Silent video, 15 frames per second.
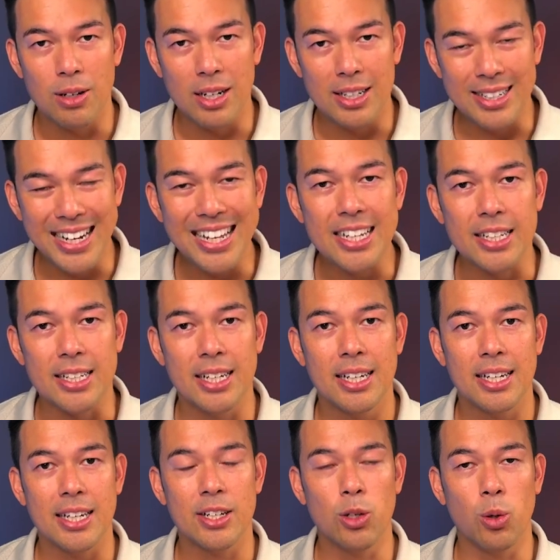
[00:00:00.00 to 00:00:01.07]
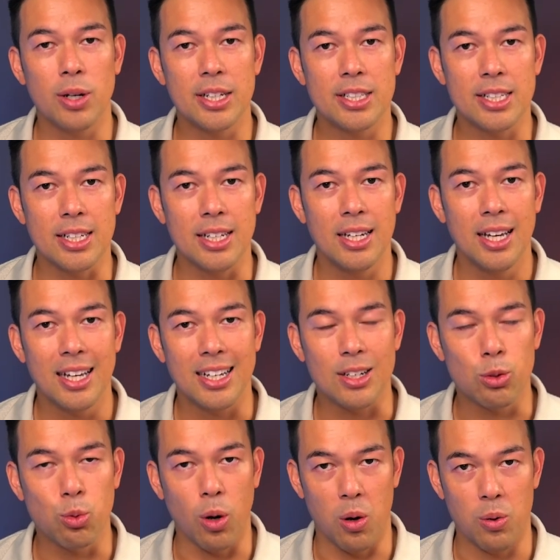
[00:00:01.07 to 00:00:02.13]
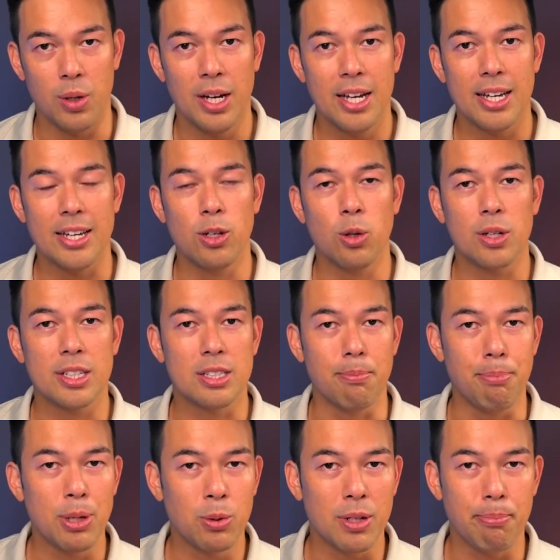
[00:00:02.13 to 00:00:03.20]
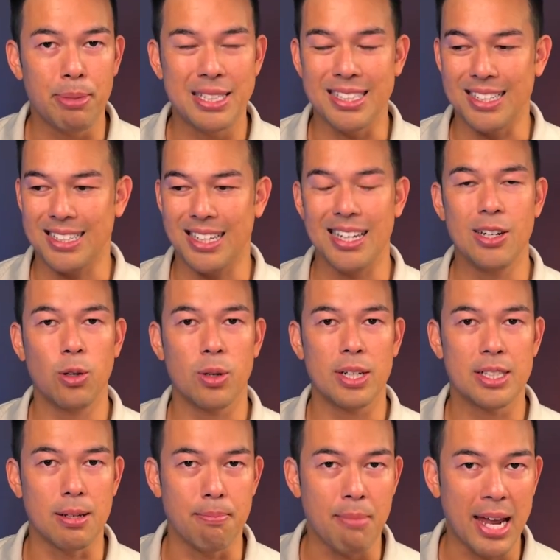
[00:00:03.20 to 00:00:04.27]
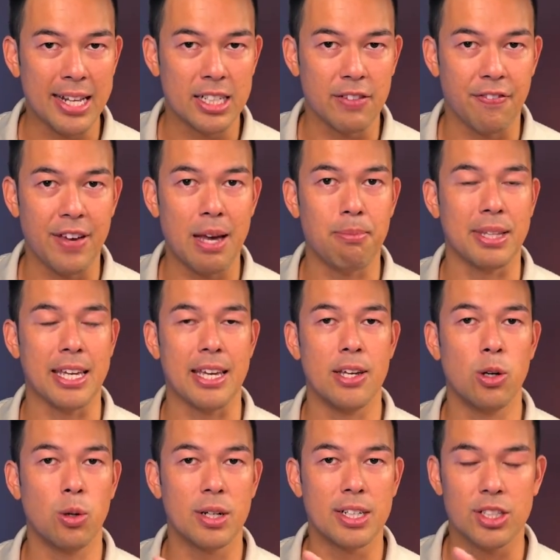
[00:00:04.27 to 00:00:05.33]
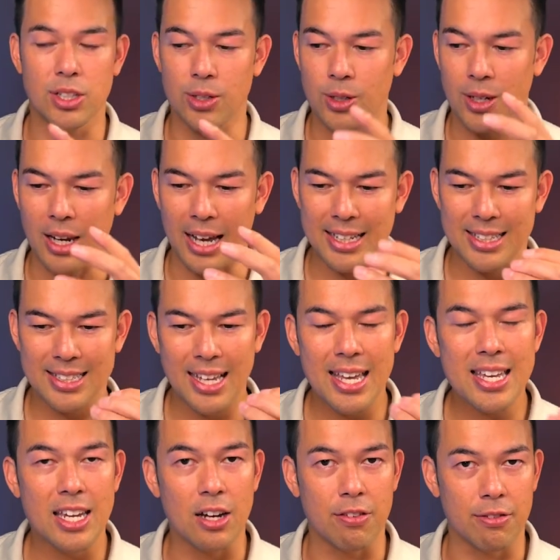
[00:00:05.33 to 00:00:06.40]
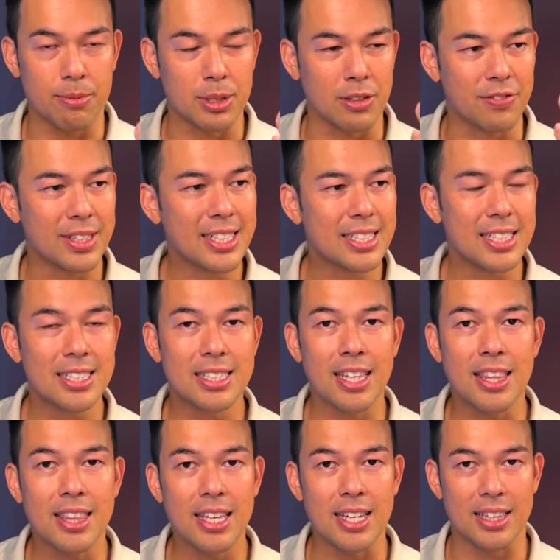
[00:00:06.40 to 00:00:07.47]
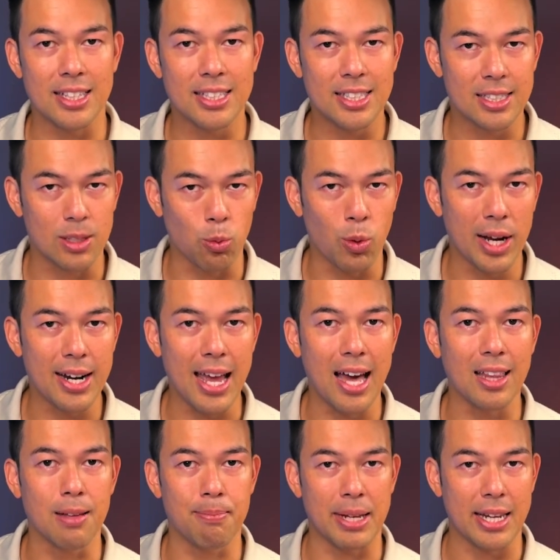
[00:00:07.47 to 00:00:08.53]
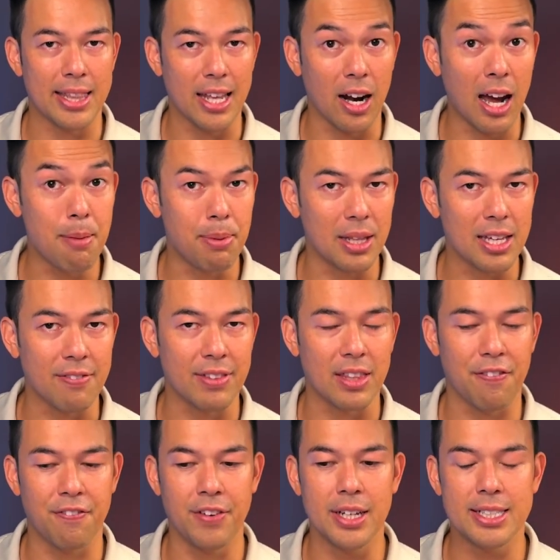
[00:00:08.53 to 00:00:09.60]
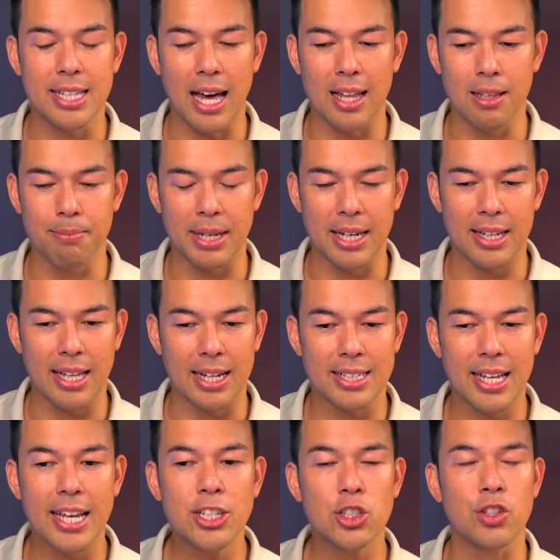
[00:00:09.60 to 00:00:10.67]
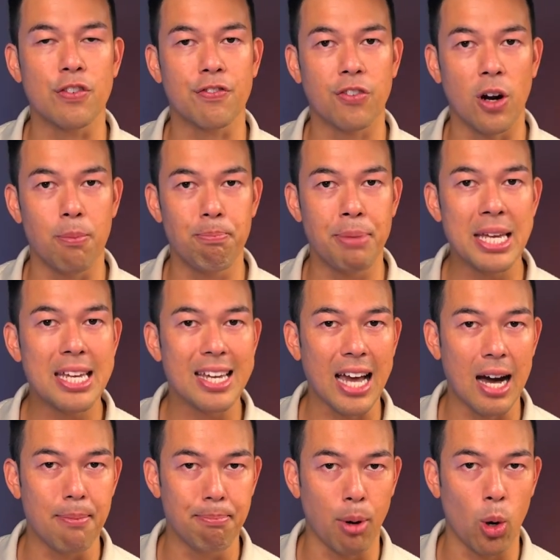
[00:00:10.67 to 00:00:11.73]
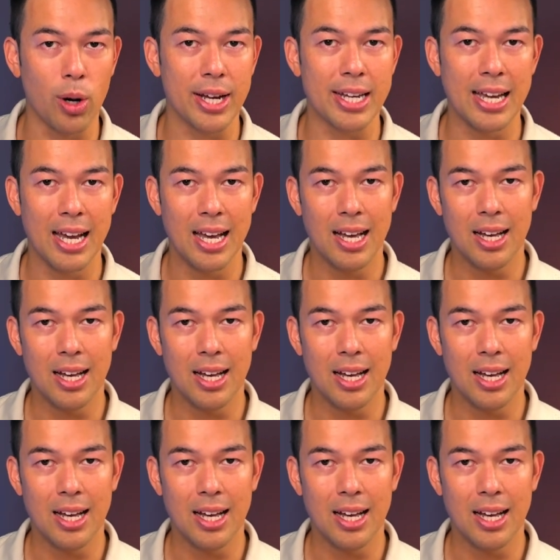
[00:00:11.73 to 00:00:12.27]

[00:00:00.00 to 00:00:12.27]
need in order to grow, in order to build a business, in order to manage a family, in order to like take care of himself. This is the thing. This is the one element that I believe in, the first element that takes you from being a boy